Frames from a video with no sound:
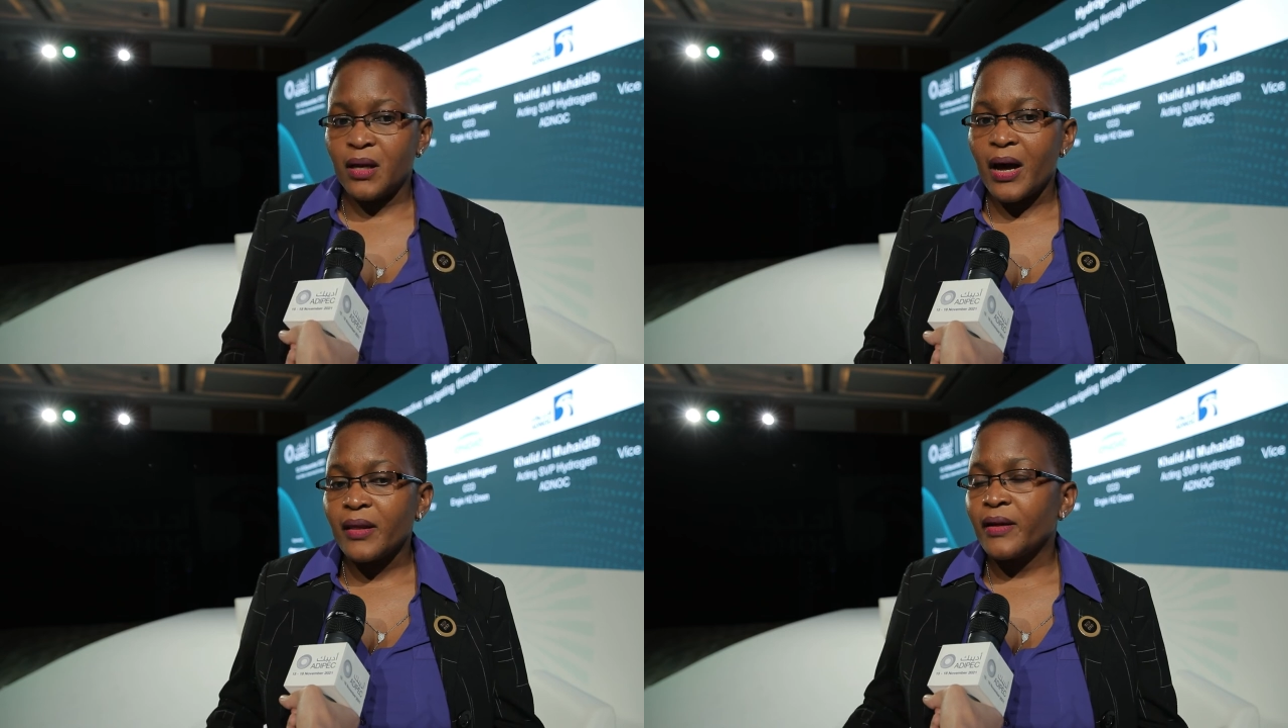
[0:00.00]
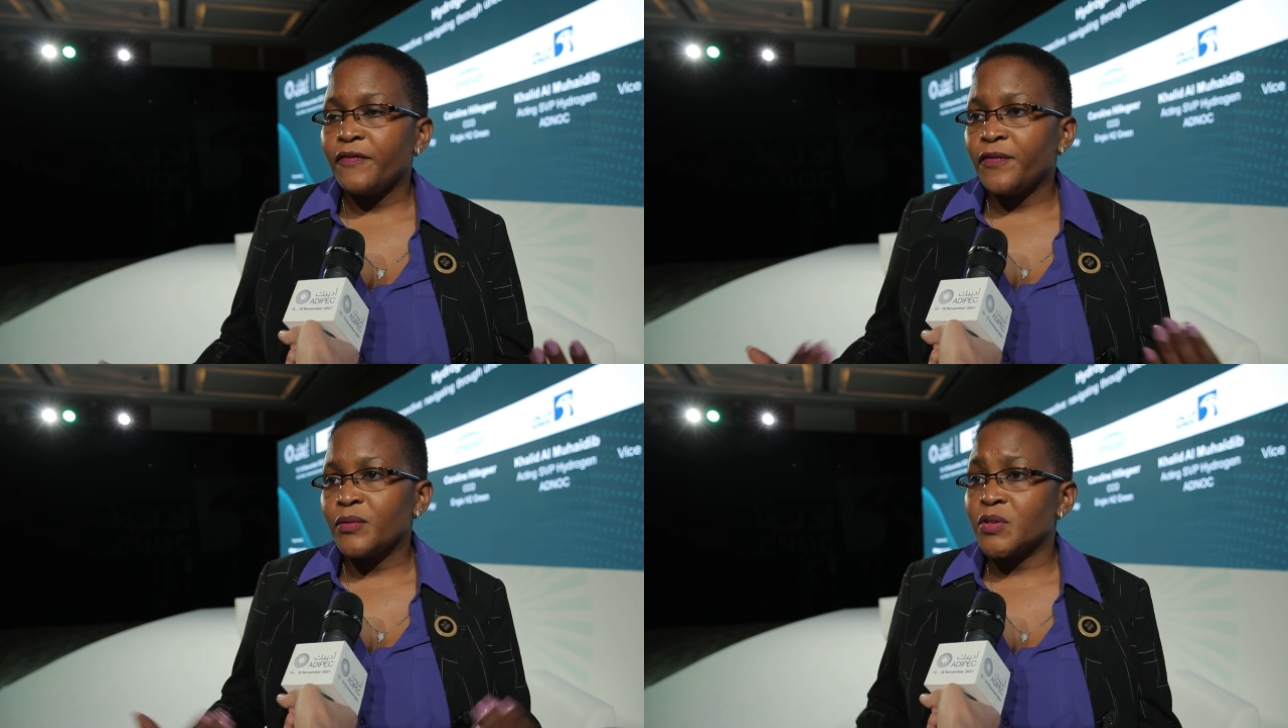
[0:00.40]
other
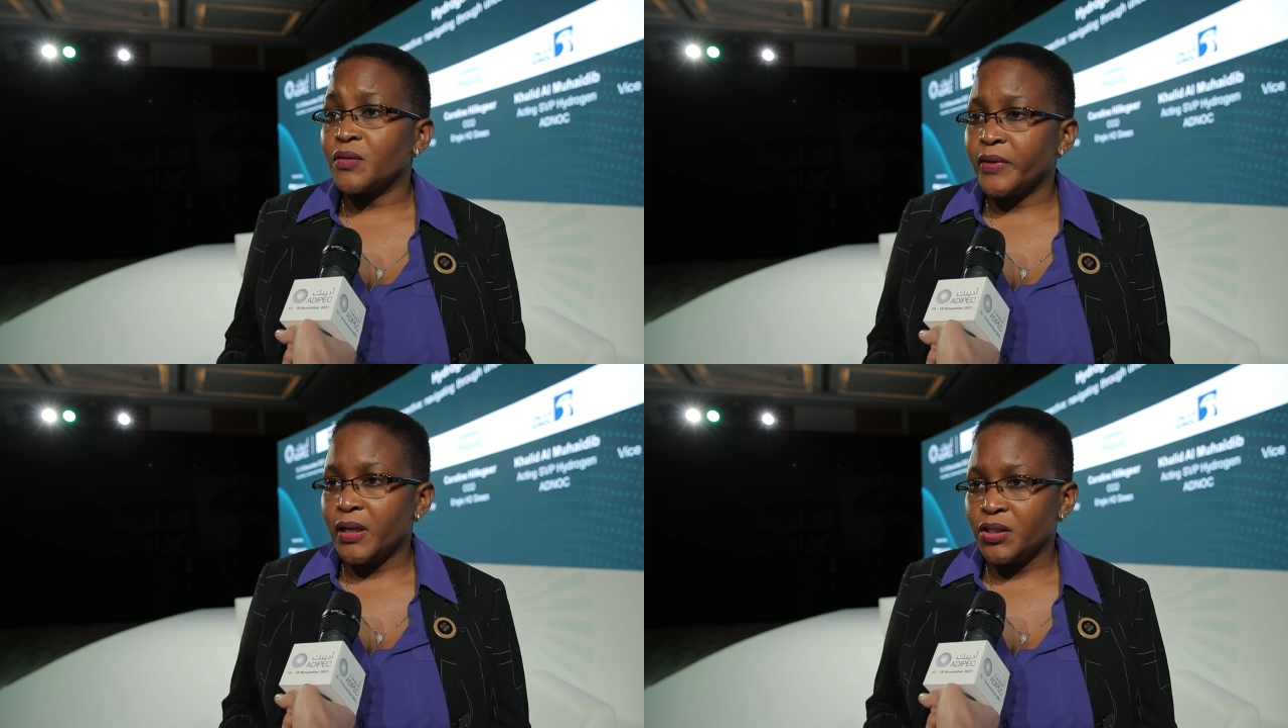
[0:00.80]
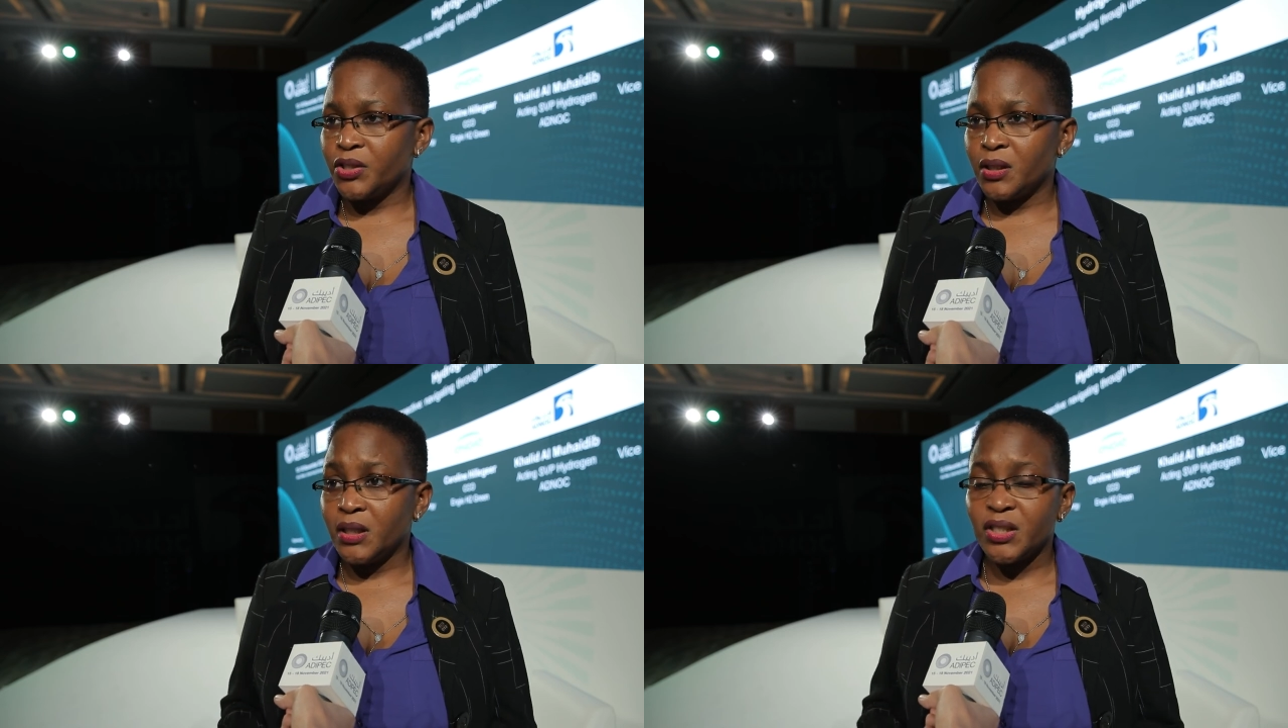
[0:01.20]
forms of
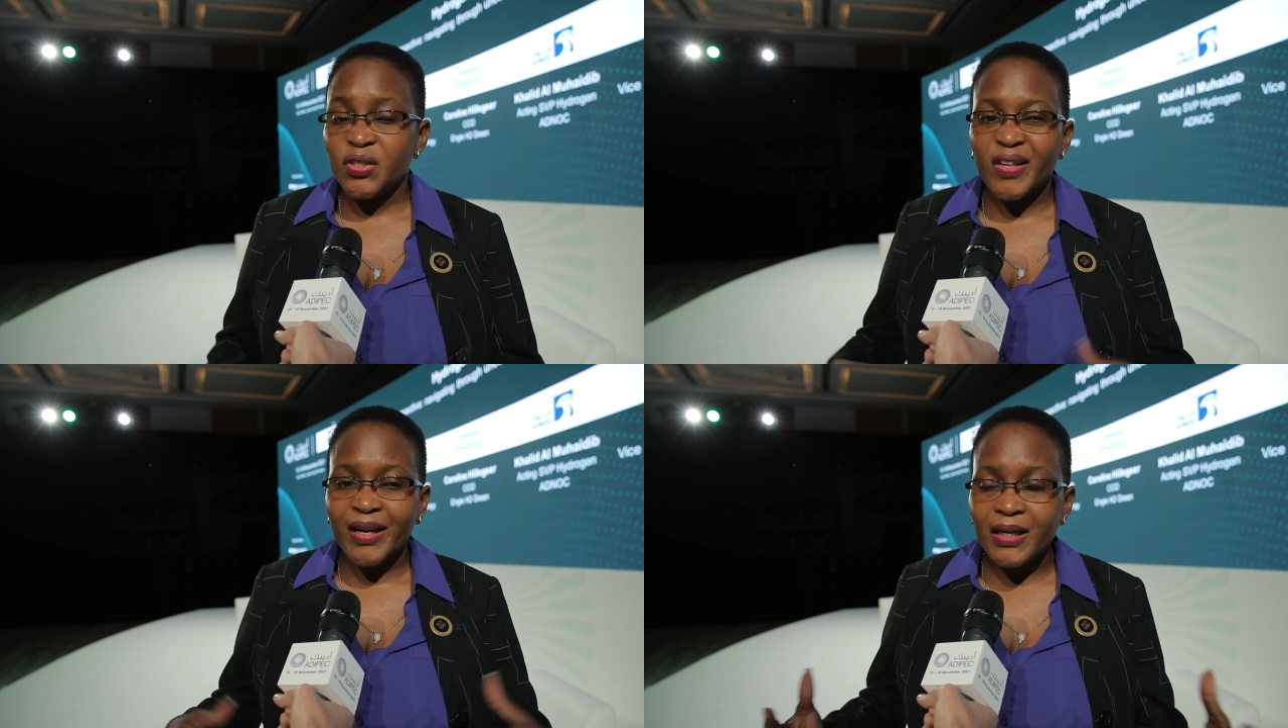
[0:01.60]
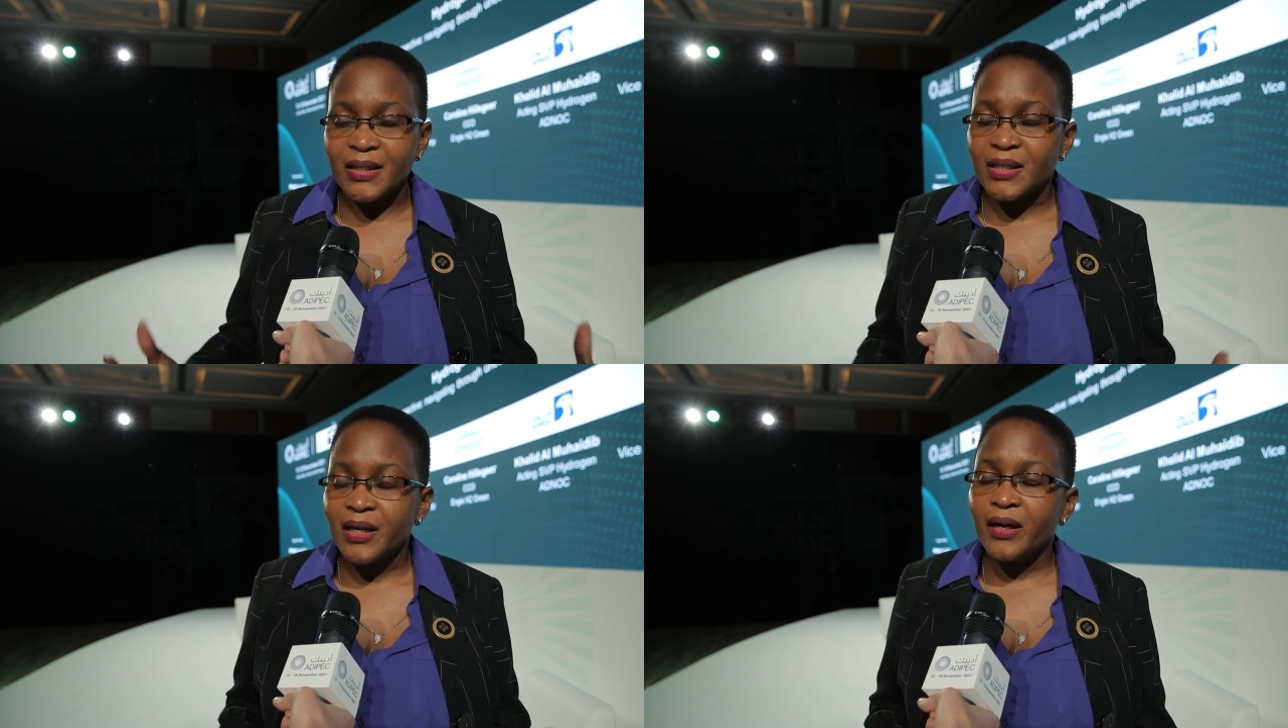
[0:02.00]
energy into the
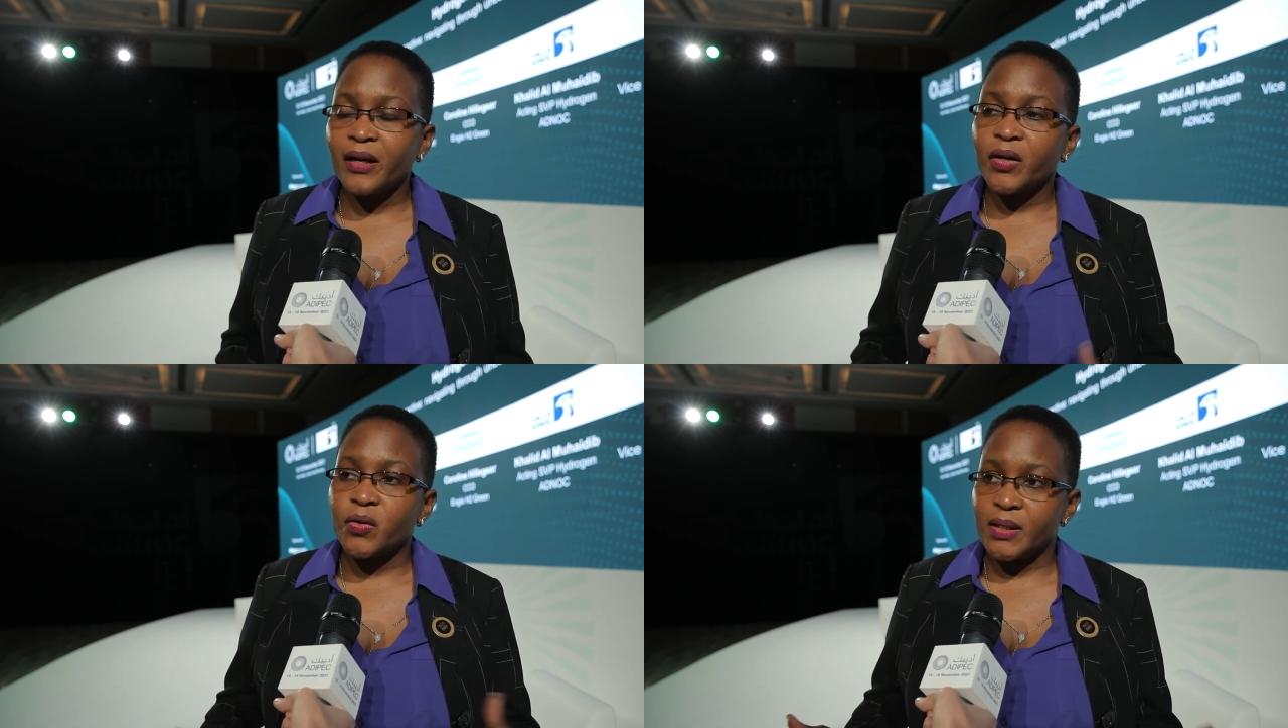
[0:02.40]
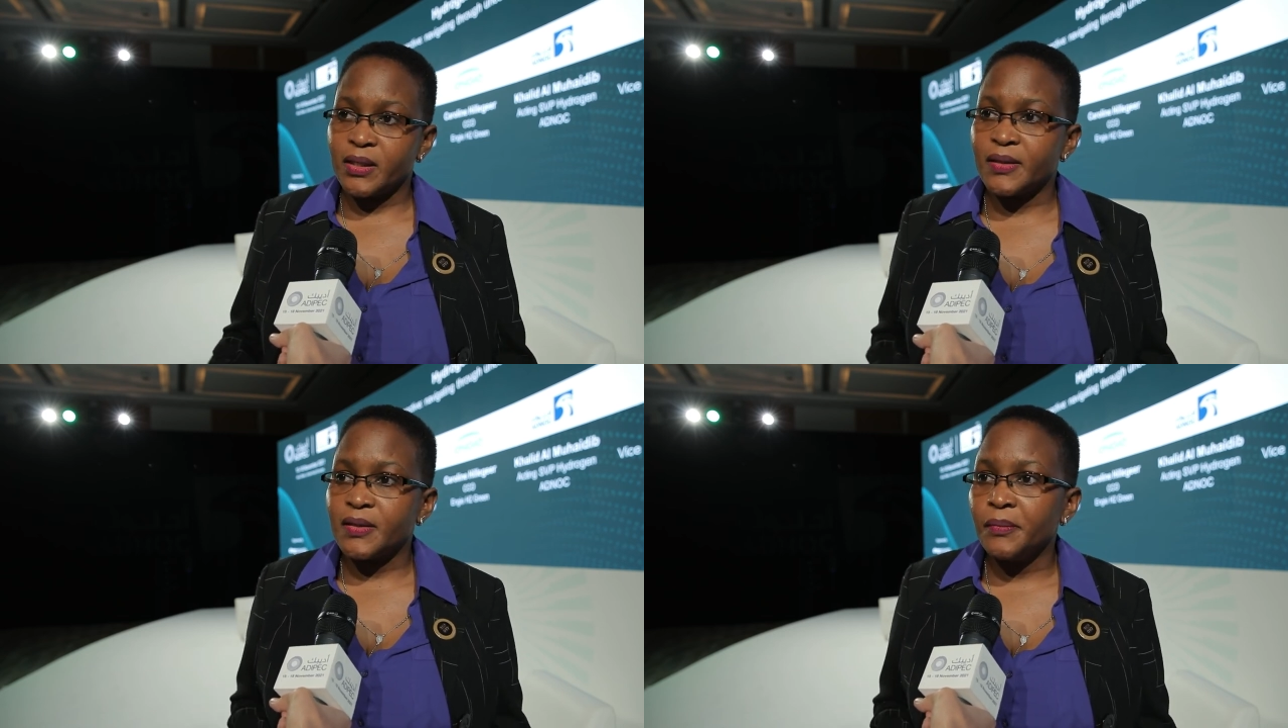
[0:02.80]
entire
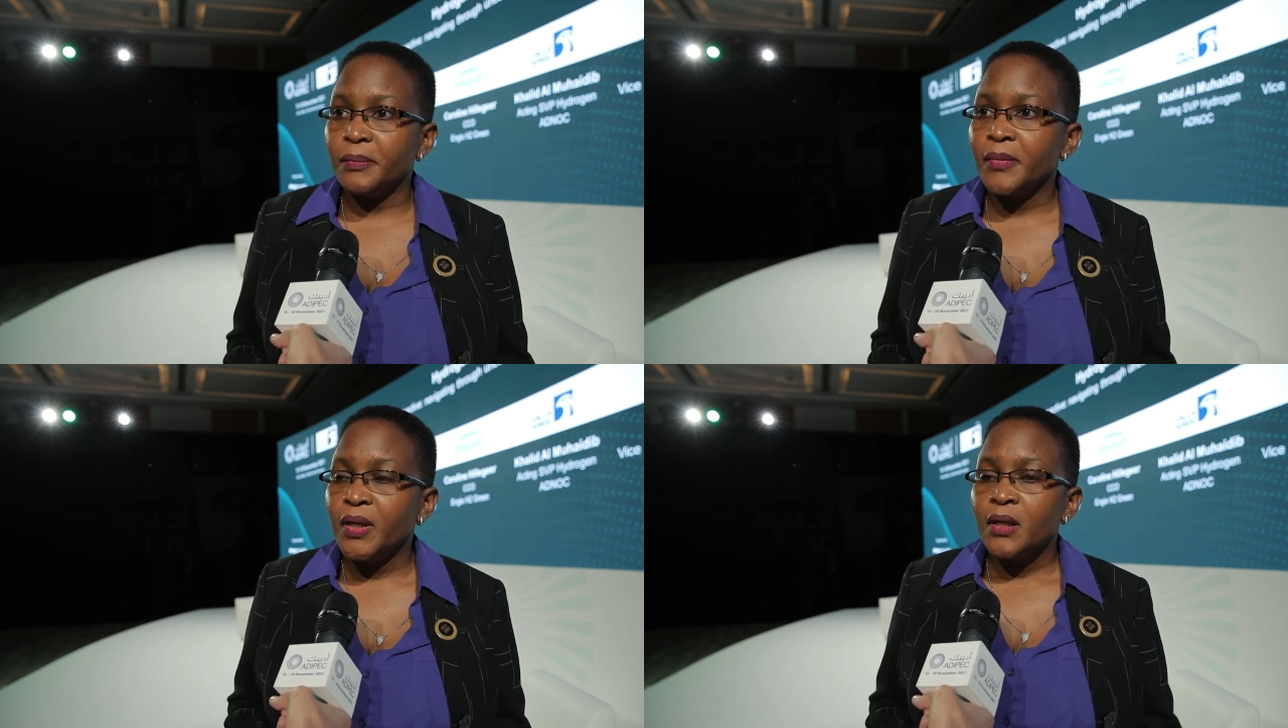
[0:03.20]
ecosystem.